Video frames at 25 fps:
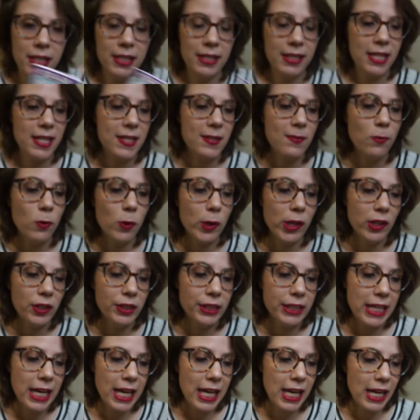So it's foiled
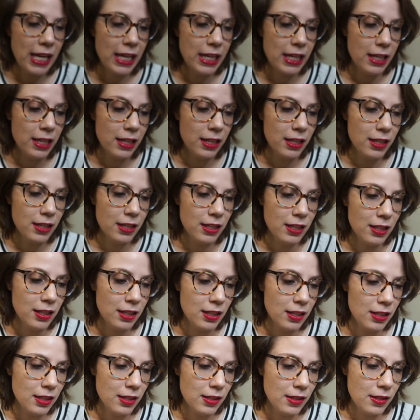again.
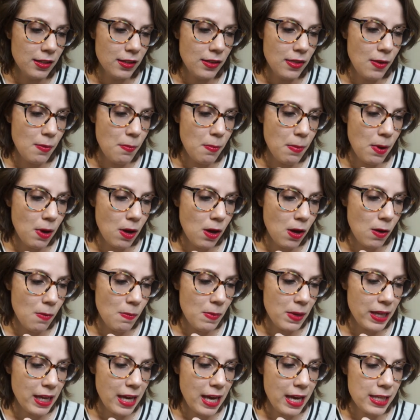The
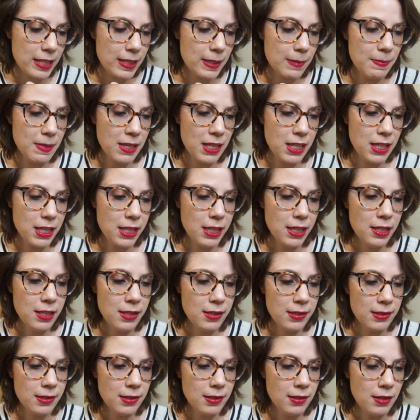Balm
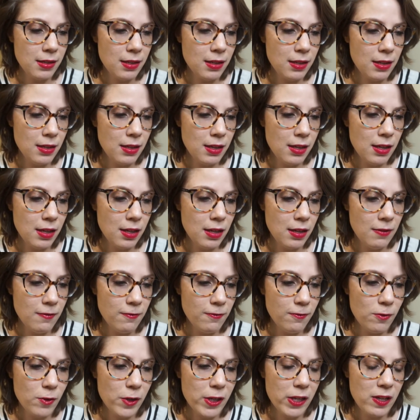Cosmetics
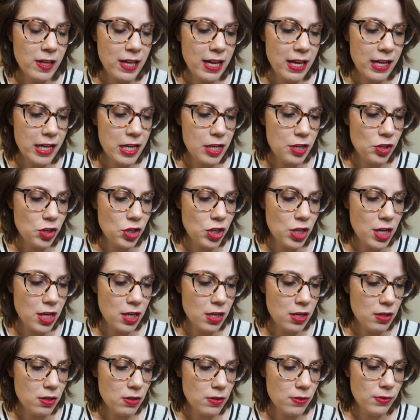foil
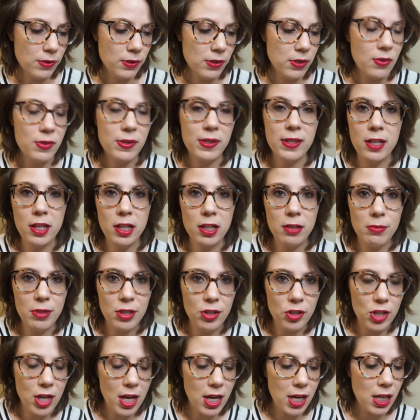eyeshadow. So it's gonna be
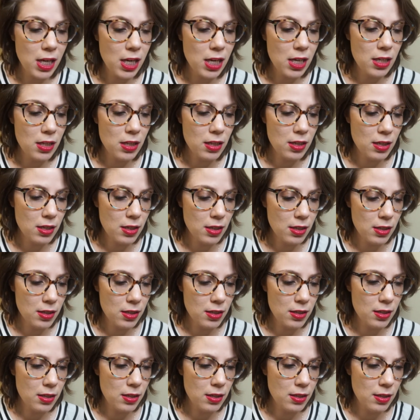shiny.
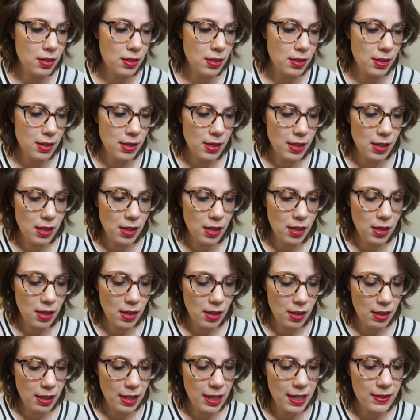
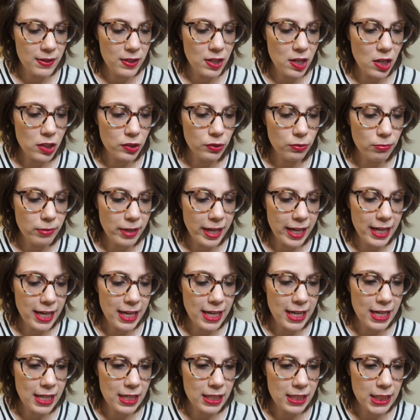And it's called Red
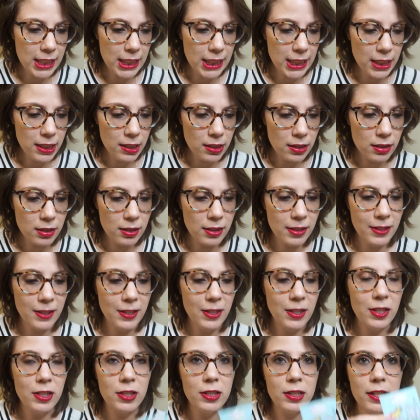Handed.
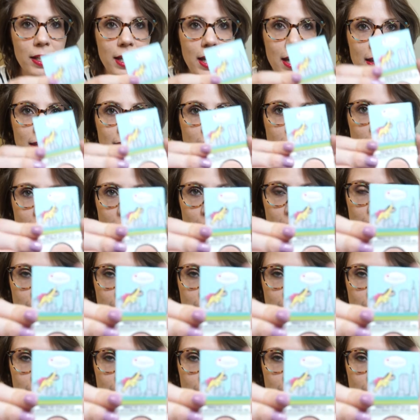Look at the